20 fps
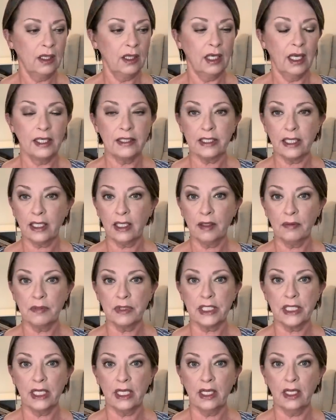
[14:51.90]
as it
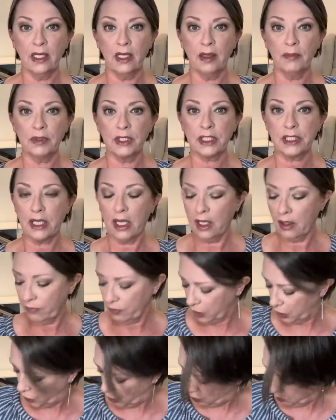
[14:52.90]
comes in, I'm just kind of
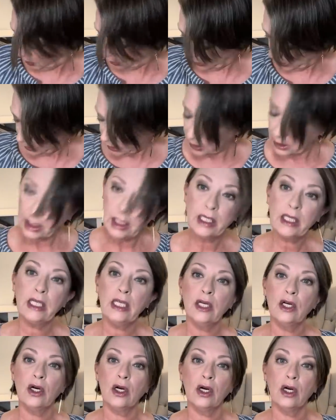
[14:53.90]
accumulating it
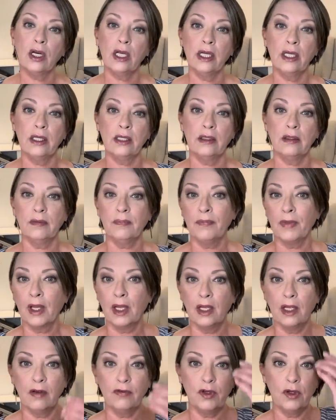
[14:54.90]
here. And
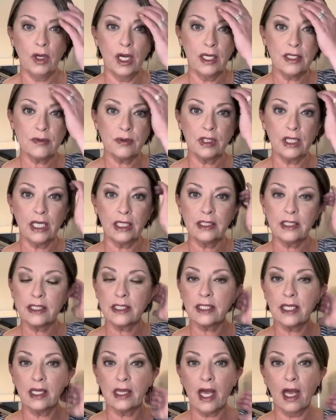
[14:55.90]
if you guys would like to
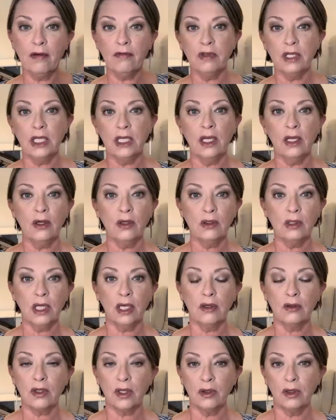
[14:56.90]
see that video,
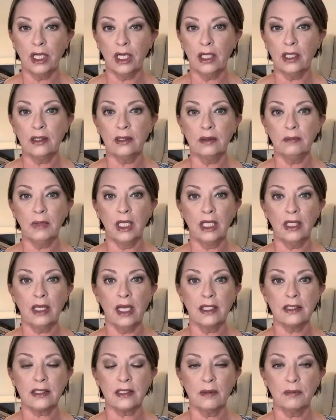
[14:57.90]
I'll go ahead and make
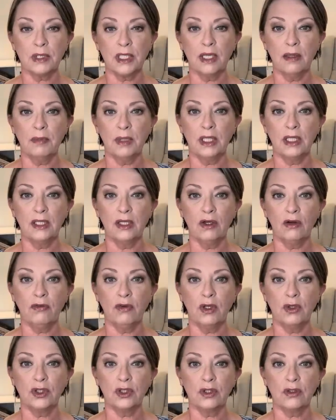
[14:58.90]
that sometime in the near
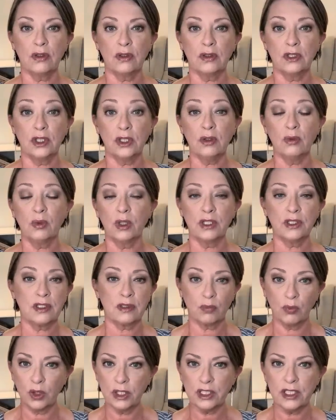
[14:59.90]
future too,
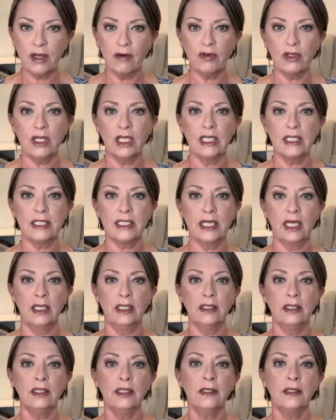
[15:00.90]
once, once everything's in.